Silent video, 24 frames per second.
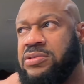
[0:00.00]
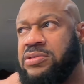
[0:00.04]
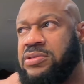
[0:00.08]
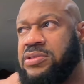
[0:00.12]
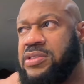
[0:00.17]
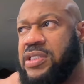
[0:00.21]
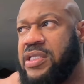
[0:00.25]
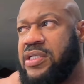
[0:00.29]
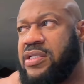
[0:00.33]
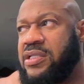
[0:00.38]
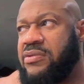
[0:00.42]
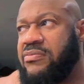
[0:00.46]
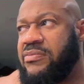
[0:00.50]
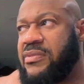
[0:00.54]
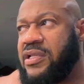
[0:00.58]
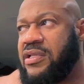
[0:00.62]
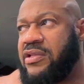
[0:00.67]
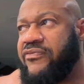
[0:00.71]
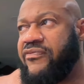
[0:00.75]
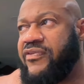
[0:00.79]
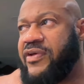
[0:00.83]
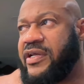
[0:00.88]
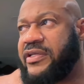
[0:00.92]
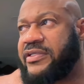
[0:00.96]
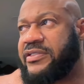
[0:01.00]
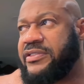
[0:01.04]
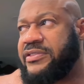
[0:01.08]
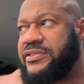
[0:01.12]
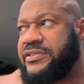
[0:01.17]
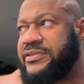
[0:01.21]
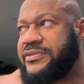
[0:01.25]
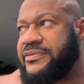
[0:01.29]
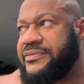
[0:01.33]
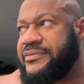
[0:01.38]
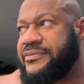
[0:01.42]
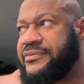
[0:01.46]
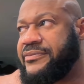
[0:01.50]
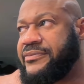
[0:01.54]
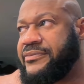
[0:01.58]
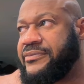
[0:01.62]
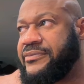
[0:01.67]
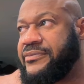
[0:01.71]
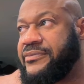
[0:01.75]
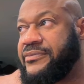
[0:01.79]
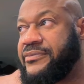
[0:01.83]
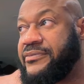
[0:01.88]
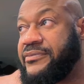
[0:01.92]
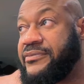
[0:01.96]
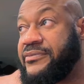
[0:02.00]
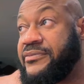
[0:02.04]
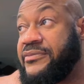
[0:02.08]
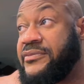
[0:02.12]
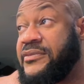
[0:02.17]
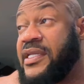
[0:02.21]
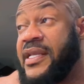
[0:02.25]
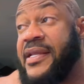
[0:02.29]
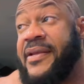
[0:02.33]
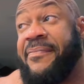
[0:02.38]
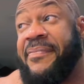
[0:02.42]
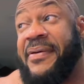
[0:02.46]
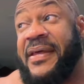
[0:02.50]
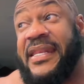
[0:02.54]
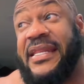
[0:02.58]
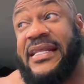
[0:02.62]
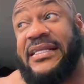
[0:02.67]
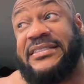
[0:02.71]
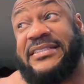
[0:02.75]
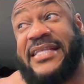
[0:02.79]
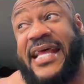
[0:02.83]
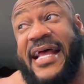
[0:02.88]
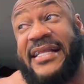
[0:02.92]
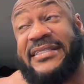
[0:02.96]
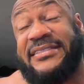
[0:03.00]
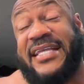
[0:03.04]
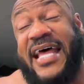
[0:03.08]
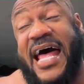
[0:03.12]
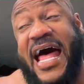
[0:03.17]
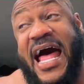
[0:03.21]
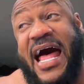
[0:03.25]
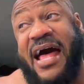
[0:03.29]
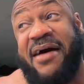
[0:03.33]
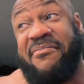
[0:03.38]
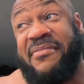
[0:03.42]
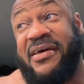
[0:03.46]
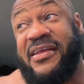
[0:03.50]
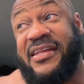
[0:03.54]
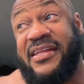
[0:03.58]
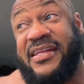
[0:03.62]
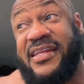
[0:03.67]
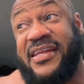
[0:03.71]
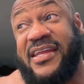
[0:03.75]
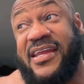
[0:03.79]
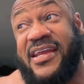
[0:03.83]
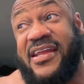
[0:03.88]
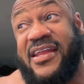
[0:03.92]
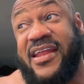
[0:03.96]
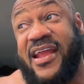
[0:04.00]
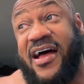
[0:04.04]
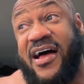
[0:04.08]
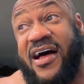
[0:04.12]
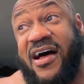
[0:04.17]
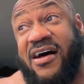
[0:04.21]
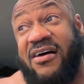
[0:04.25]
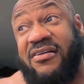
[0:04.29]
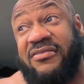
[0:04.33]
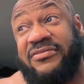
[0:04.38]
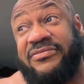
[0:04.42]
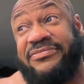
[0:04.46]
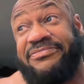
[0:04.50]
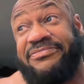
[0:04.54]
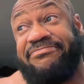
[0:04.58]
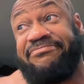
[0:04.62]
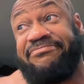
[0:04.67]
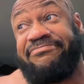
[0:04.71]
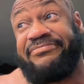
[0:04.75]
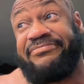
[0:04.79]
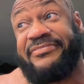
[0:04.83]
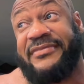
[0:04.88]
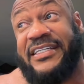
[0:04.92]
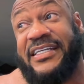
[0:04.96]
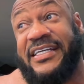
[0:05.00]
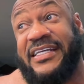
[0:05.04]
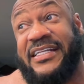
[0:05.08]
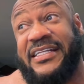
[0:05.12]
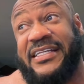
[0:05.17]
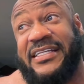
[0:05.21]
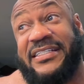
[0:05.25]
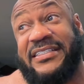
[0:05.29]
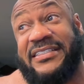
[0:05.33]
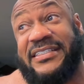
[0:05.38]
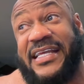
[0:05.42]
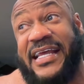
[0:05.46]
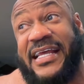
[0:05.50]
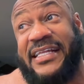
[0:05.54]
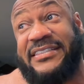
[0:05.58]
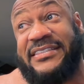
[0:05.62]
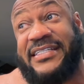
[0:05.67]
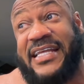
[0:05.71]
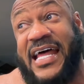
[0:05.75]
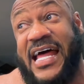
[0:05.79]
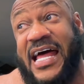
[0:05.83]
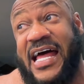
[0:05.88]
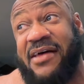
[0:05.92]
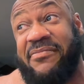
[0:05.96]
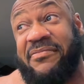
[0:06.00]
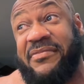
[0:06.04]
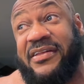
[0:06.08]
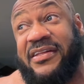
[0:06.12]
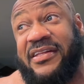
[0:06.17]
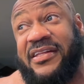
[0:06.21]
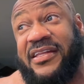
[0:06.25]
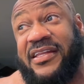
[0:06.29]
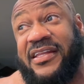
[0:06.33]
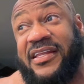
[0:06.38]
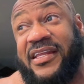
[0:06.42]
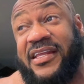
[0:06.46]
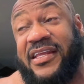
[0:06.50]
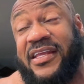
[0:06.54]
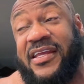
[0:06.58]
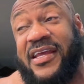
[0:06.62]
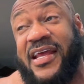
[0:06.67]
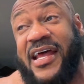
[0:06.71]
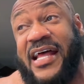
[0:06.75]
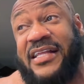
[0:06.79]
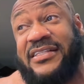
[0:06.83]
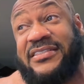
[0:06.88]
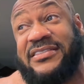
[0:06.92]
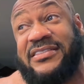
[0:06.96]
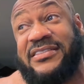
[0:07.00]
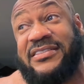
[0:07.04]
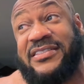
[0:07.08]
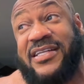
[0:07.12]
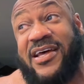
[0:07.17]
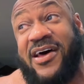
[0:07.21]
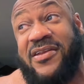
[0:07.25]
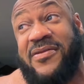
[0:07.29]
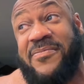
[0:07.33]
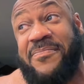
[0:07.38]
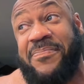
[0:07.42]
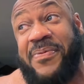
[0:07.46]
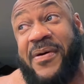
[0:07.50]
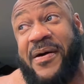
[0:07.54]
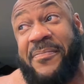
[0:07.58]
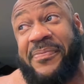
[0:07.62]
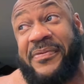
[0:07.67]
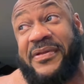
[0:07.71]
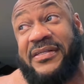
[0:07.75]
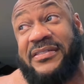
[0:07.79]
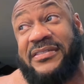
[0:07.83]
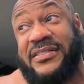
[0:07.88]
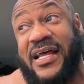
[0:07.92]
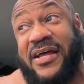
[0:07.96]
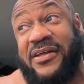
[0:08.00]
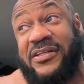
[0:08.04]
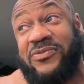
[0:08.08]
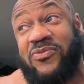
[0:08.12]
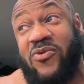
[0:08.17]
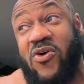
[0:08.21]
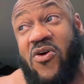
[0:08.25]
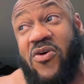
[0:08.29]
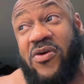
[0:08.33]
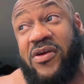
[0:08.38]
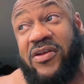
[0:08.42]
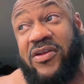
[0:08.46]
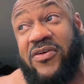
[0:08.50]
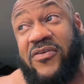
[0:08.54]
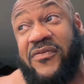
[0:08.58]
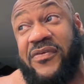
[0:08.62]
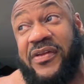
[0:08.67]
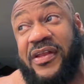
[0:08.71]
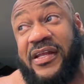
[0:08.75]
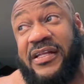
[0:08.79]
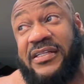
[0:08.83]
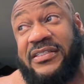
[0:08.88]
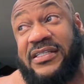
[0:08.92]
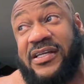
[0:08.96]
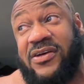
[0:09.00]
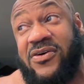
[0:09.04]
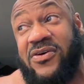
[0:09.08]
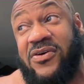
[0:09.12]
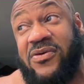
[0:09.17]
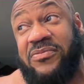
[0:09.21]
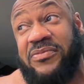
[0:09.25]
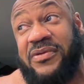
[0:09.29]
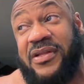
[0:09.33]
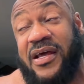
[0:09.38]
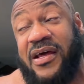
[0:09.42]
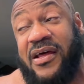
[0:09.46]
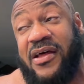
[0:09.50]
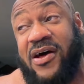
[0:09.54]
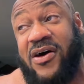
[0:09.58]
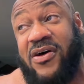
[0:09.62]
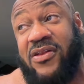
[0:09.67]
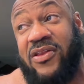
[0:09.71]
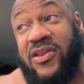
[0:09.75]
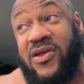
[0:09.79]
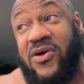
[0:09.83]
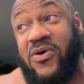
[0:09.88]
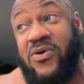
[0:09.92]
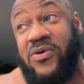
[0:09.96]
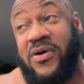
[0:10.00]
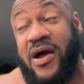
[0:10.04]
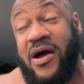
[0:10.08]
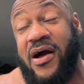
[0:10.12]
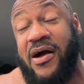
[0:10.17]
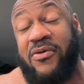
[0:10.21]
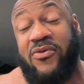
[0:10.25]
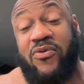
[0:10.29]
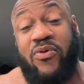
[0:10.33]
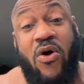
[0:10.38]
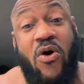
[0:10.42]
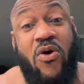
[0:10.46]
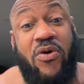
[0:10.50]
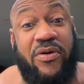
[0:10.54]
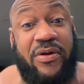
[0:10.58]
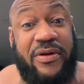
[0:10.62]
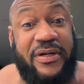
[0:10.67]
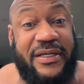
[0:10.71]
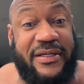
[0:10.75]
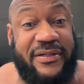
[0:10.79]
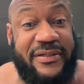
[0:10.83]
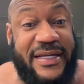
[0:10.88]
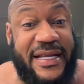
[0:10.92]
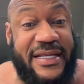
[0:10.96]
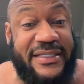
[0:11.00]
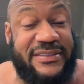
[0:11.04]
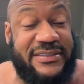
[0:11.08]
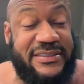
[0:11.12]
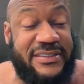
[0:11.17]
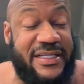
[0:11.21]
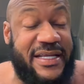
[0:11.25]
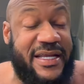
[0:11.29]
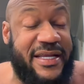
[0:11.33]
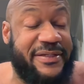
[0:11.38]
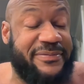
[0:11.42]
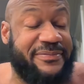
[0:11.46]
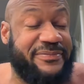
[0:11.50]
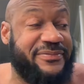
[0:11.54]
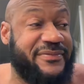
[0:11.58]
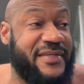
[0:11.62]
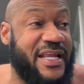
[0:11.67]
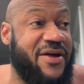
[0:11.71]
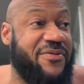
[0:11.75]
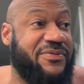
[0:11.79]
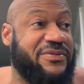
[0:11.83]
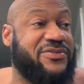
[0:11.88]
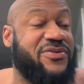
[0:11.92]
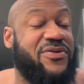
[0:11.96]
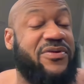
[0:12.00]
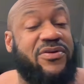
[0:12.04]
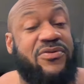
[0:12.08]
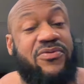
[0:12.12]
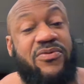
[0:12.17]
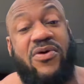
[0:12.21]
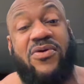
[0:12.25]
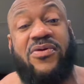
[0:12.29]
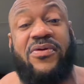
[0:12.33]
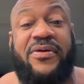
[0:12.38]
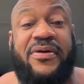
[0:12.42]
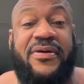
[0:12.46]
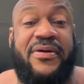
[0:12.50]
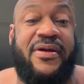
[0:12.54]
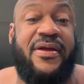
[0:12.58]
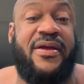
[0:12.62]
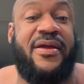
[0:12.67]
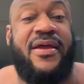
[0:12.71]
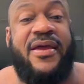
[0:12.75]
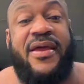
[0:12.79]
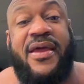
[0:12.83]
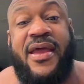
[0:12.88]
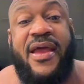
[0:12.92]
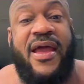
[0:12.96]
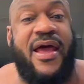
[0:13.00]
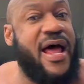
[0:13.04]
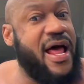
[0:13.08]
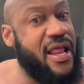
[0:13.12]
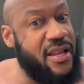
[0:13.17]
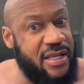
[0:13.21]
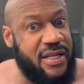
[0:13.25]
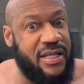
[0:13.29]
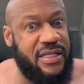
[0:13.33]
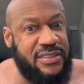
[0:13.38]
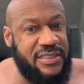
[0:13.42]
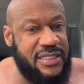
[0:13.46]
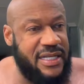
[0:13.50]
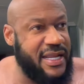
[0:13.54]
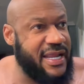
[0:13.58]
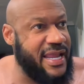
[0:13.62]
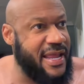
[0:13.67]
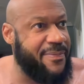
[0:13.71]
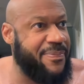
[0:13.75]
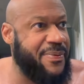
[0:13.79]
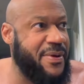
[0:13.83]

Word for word: Ignorant motherfuckers. But it's that time of the year, y'all. It is that time of the year. I just saw them pumpkins. I was walking over there to home, uh, uh low, uh, Kroger yesterday. I was going to Kroger. And I look, I said, they got